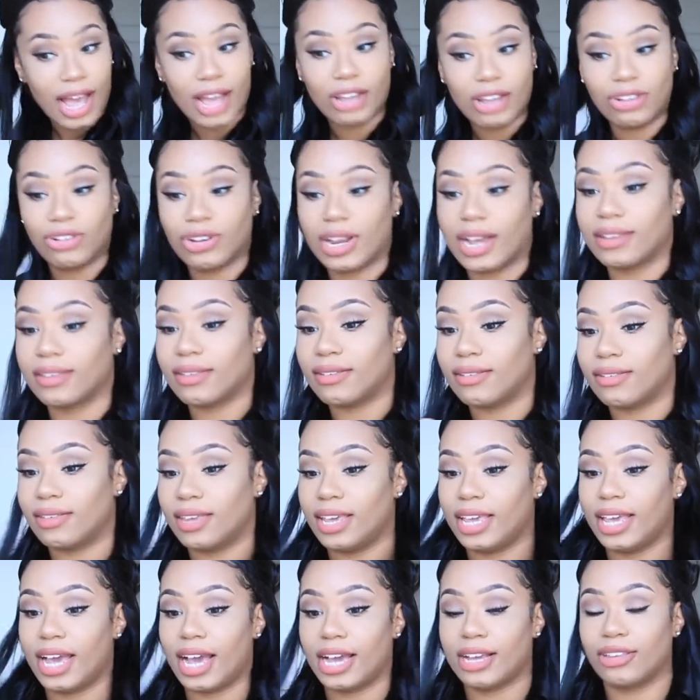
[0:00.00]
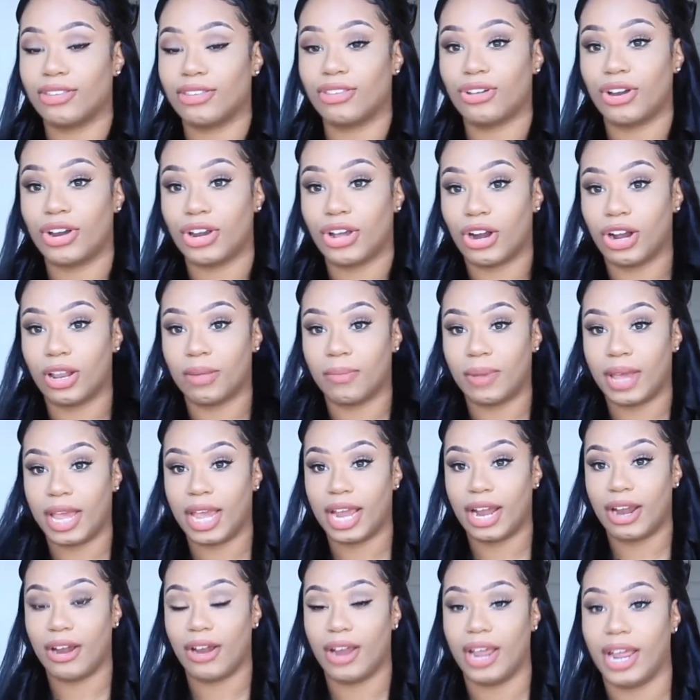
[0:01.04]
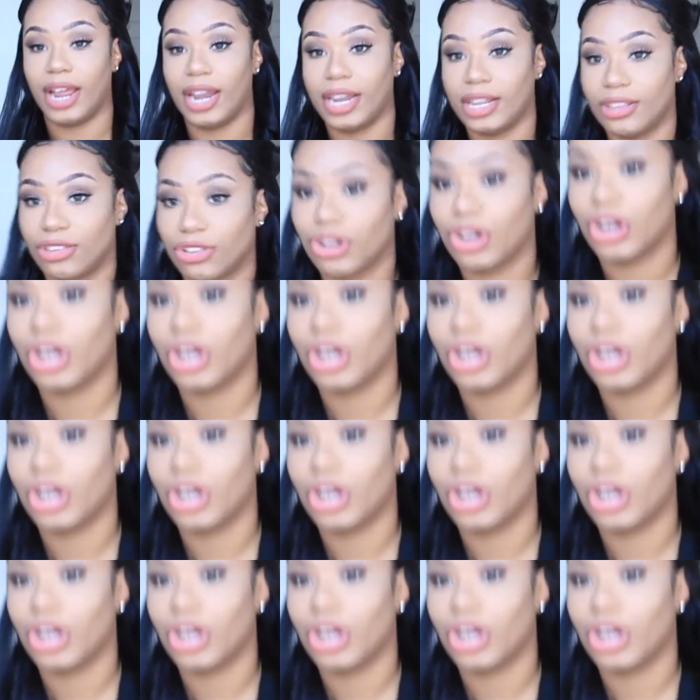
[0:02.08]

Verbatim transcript: As you guys can see, I started curling my hair and it's